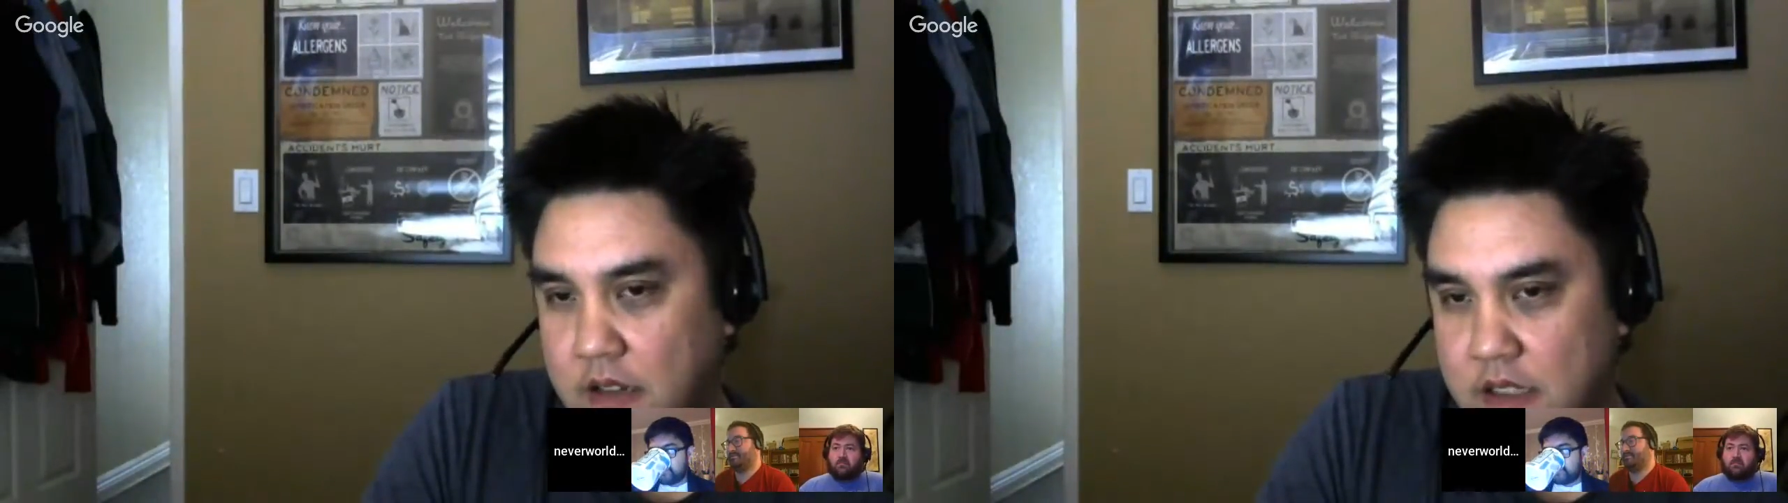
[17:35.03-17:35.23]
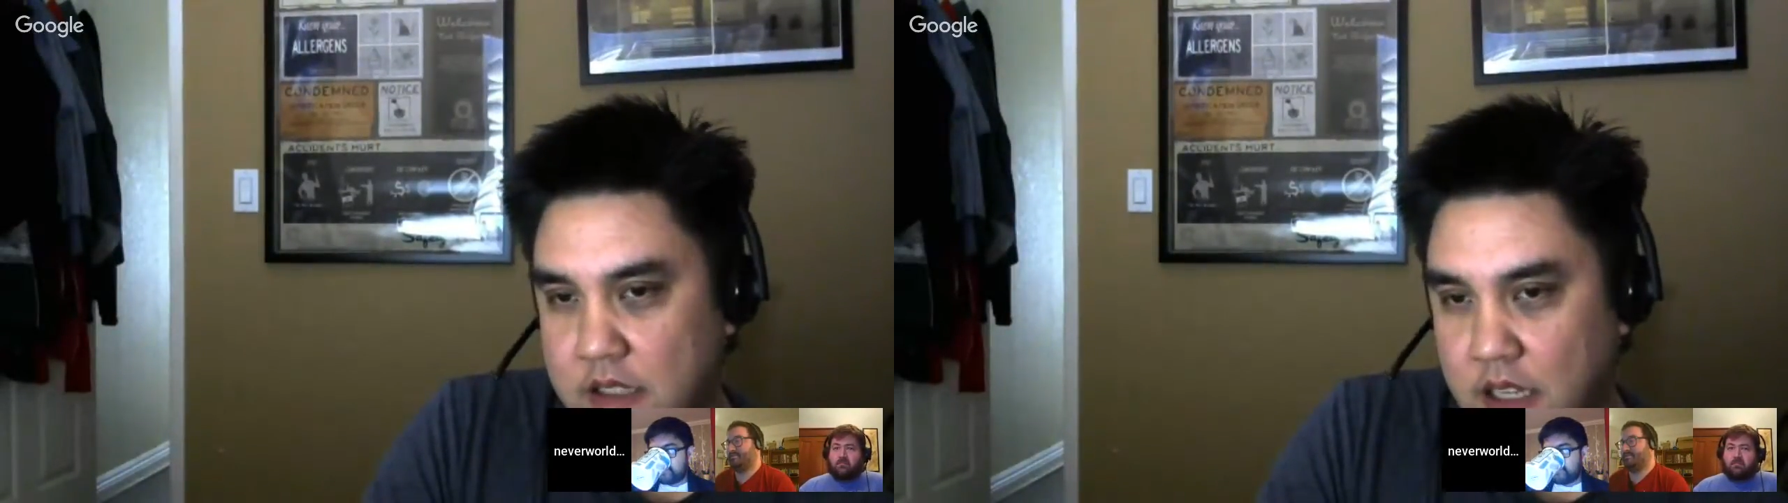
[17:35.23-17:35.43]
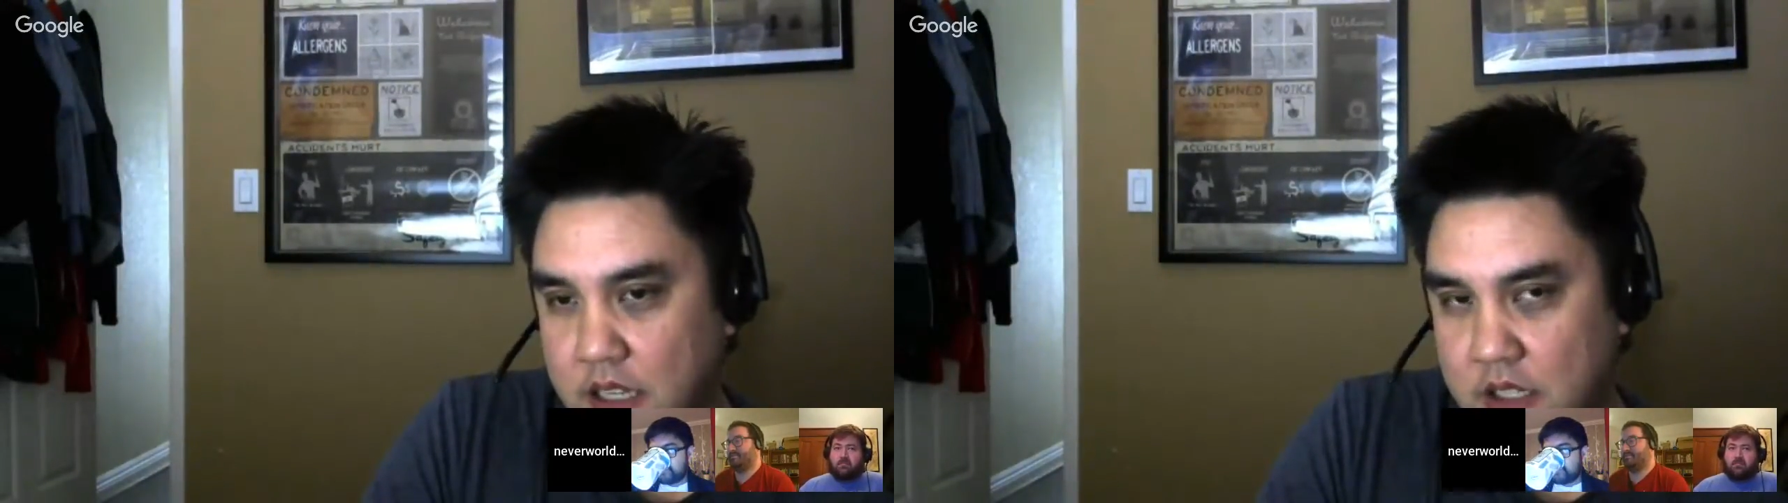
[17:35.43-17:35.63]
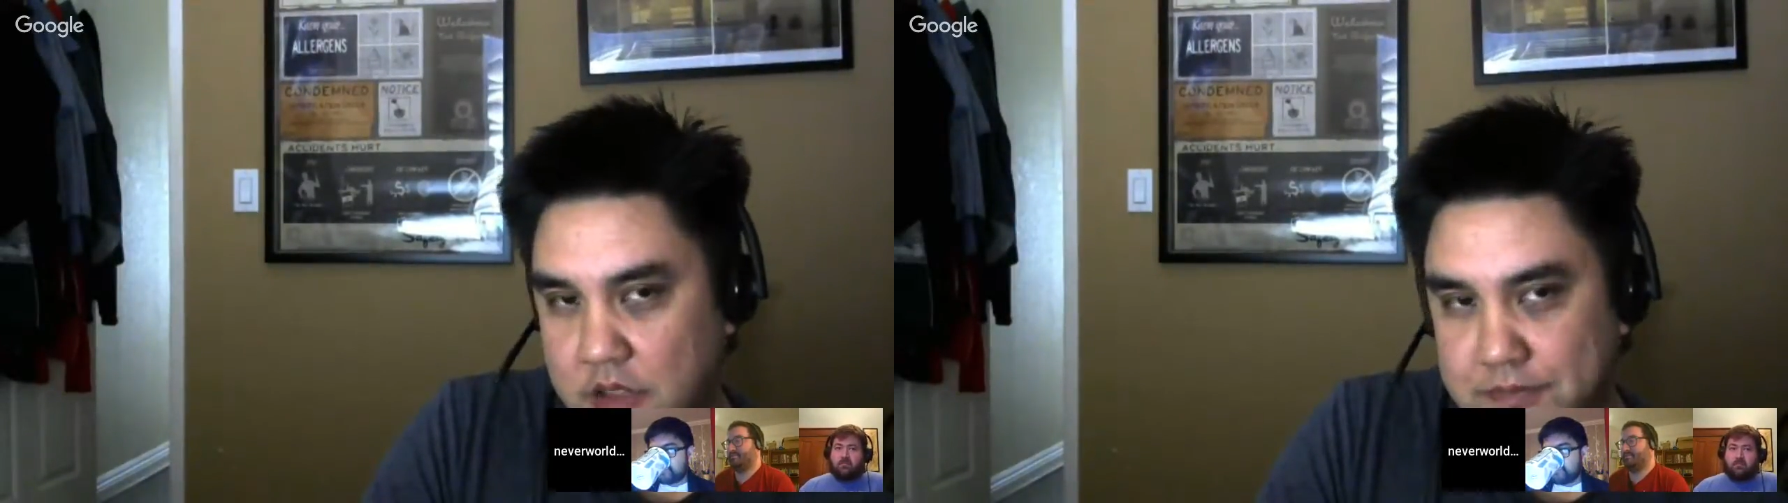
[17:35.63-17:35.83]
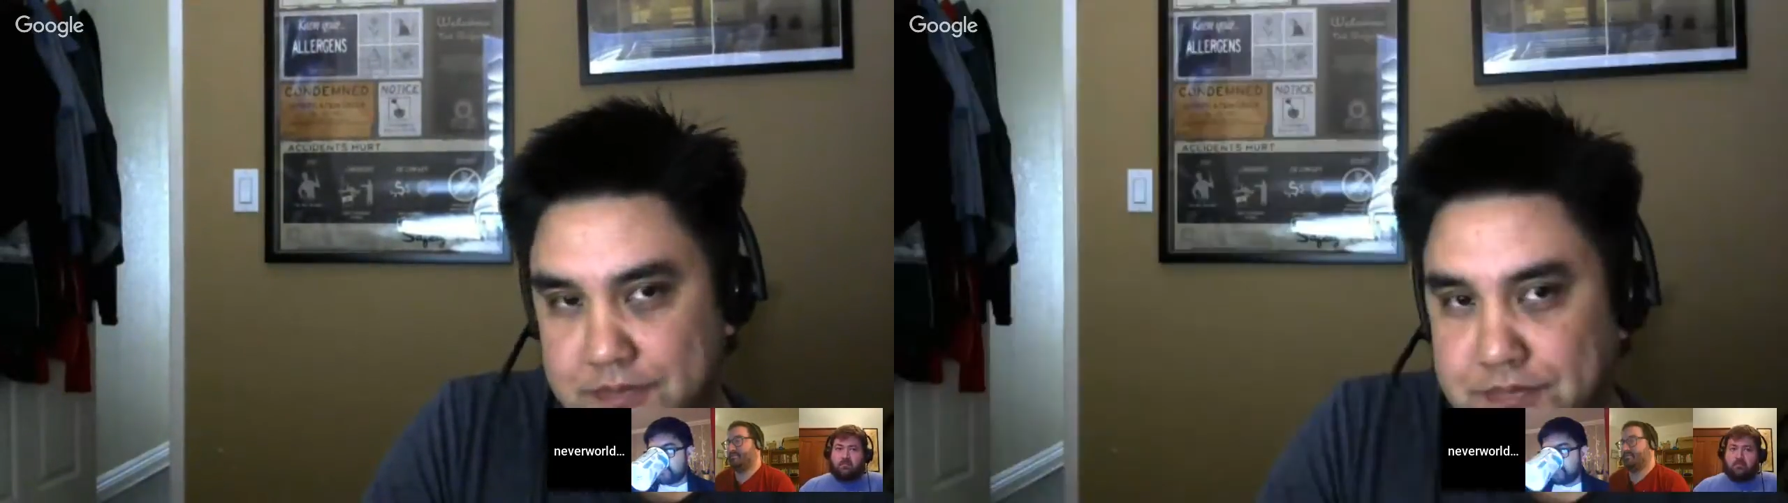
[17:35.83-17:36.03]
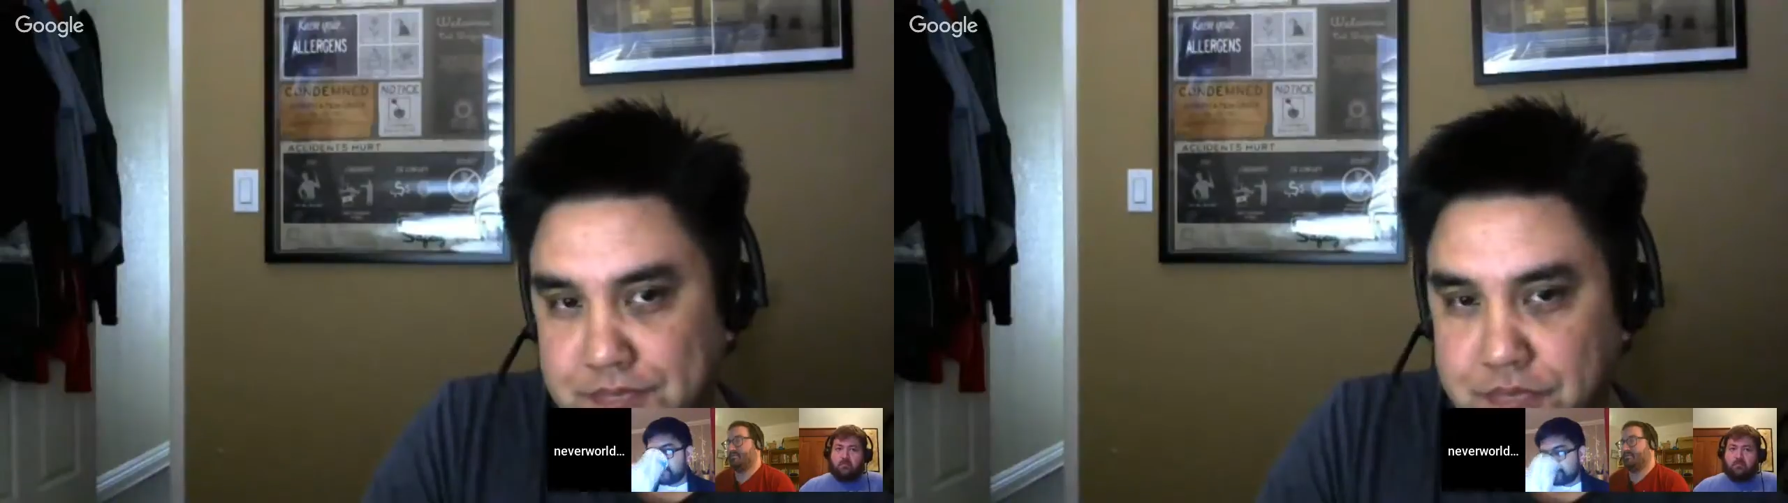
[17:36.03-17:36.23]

it linger inside you?